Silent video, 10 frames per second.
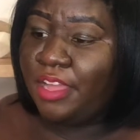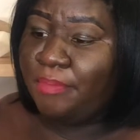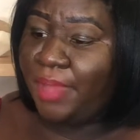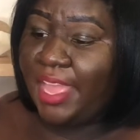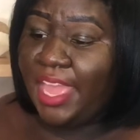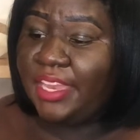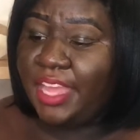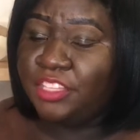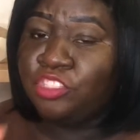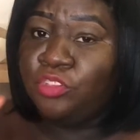and my hand
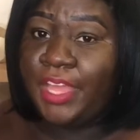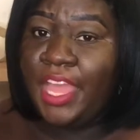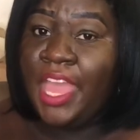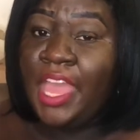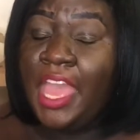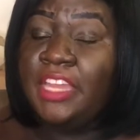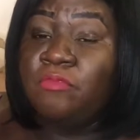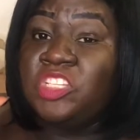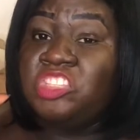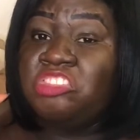next to it. And
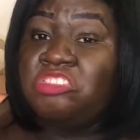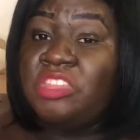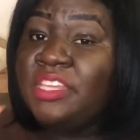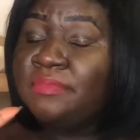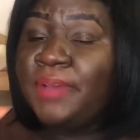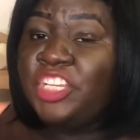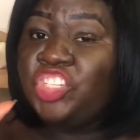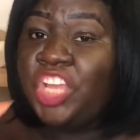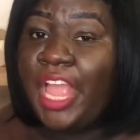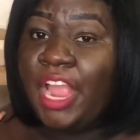it was this
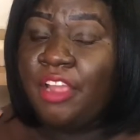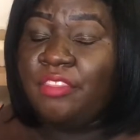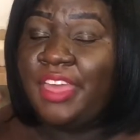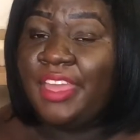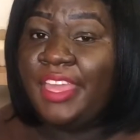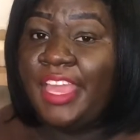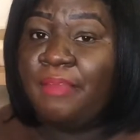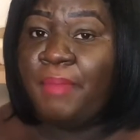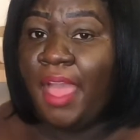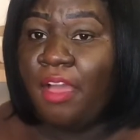much hair that
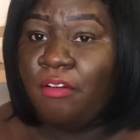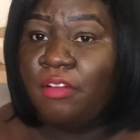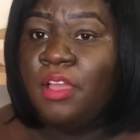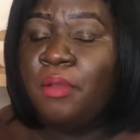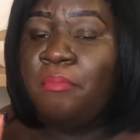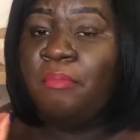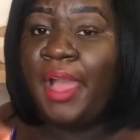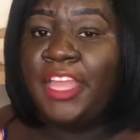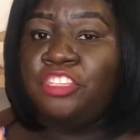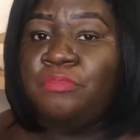came out.
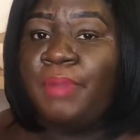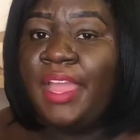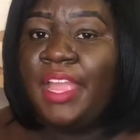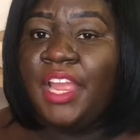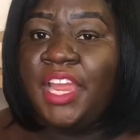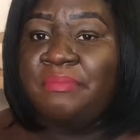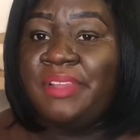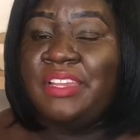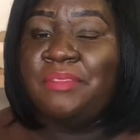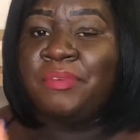Mind you, my hair had
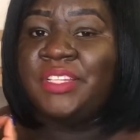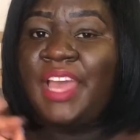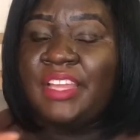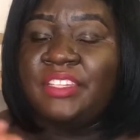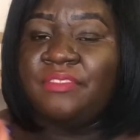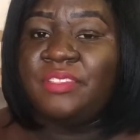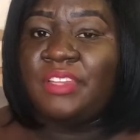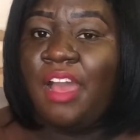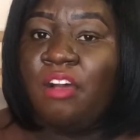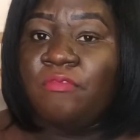been in a protective
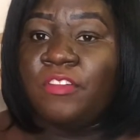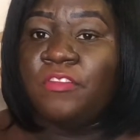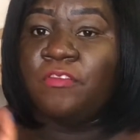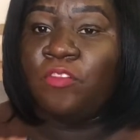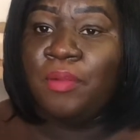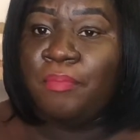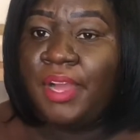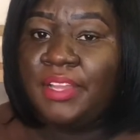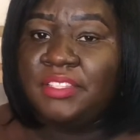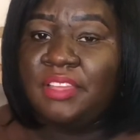style for four
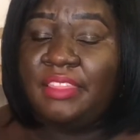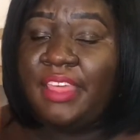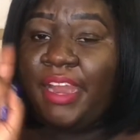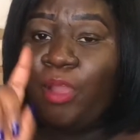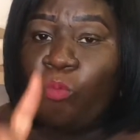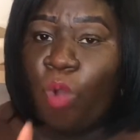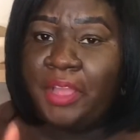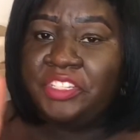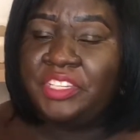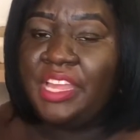months that I
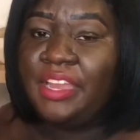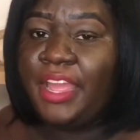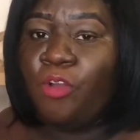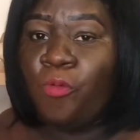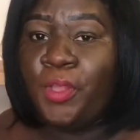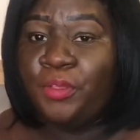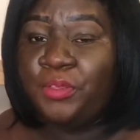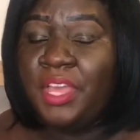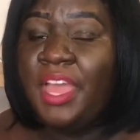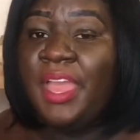washed and I
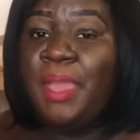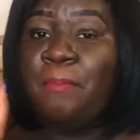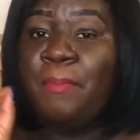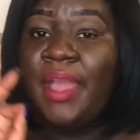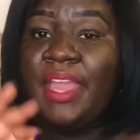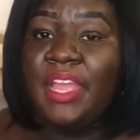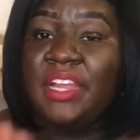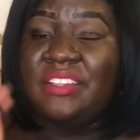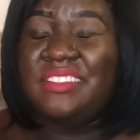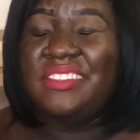oiled, and my
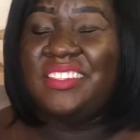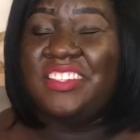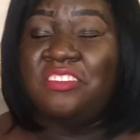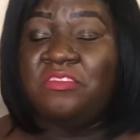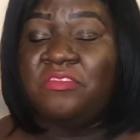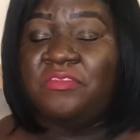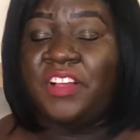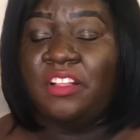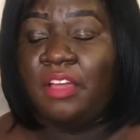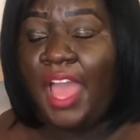hair still
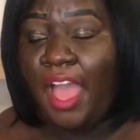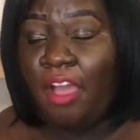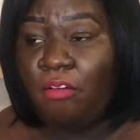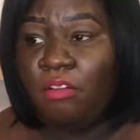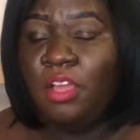fell out.